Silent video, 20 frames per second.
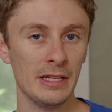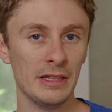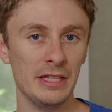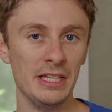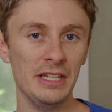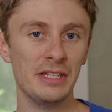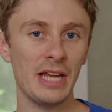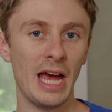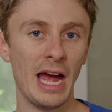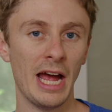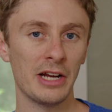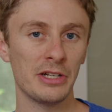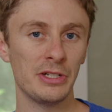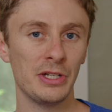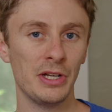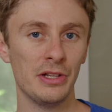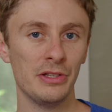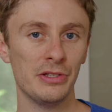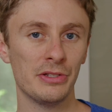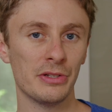These
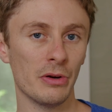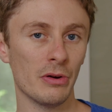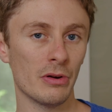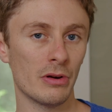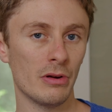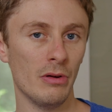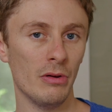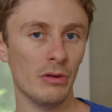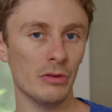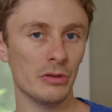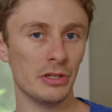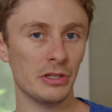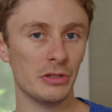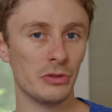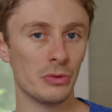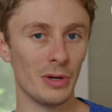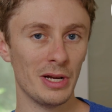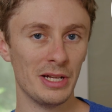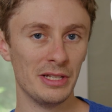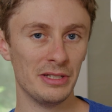actions are called
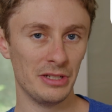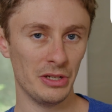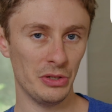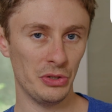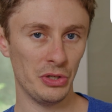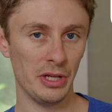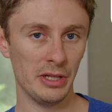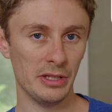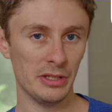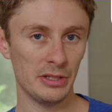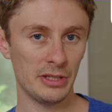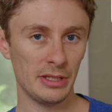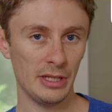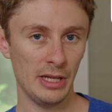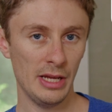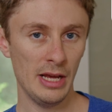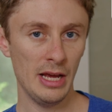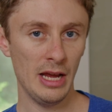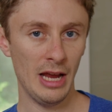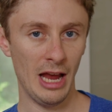transitions.
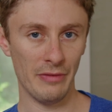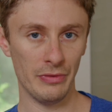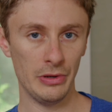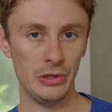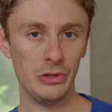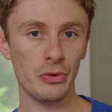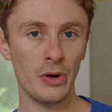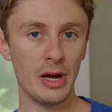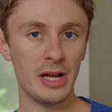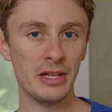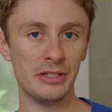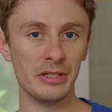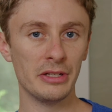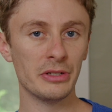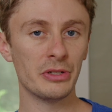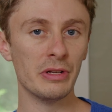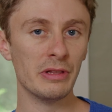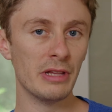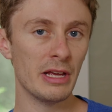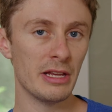Every
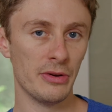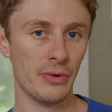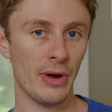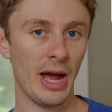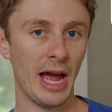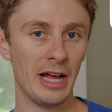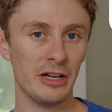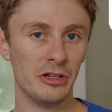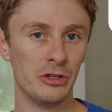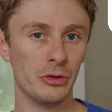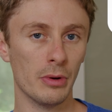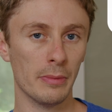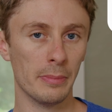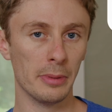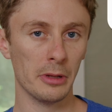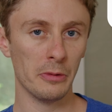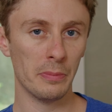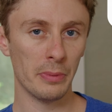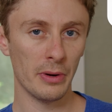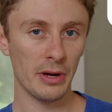transition that you add to a
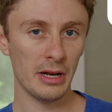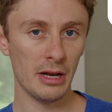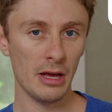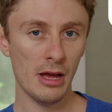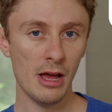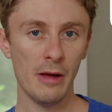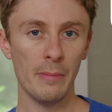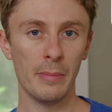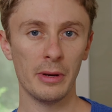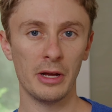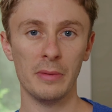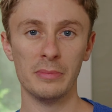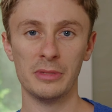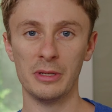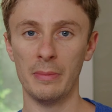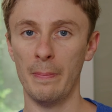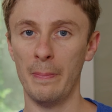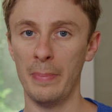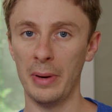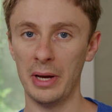blueprint becomes a
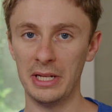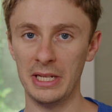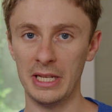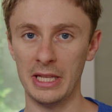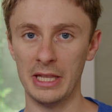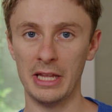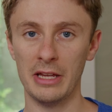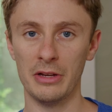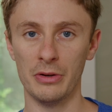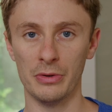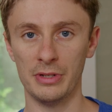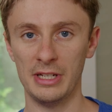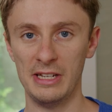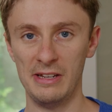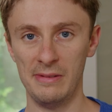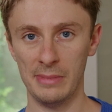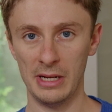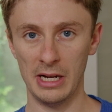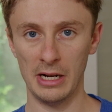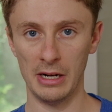button that your
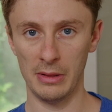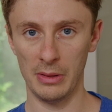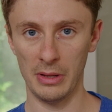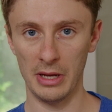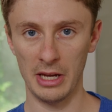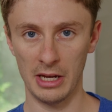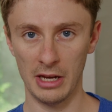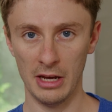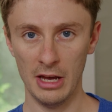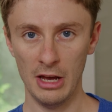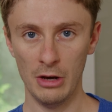team can click,